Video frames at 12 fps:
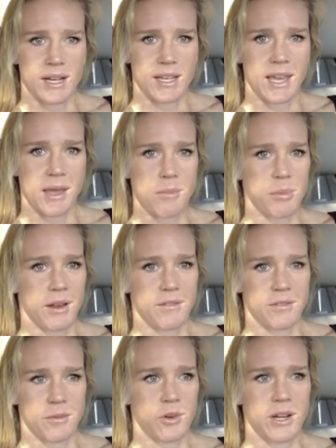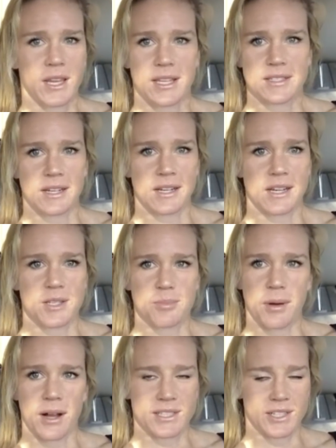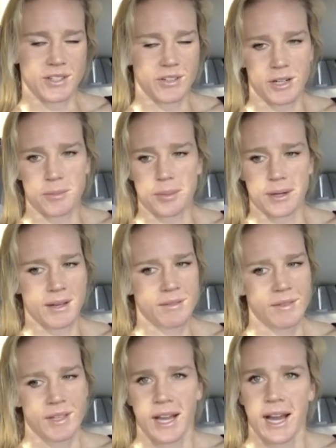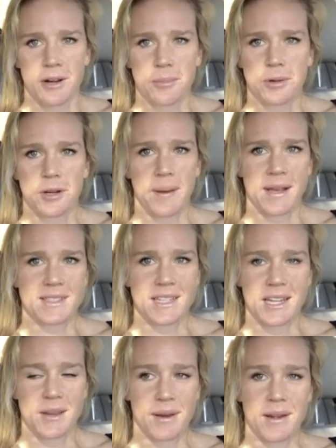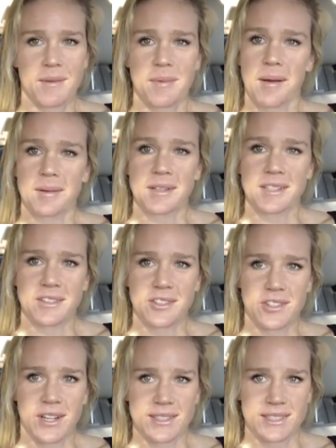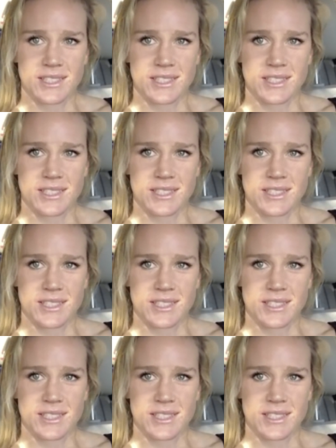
uh, game plan from what he's done in his boxing career. But I don't put it past anybody to be able to do the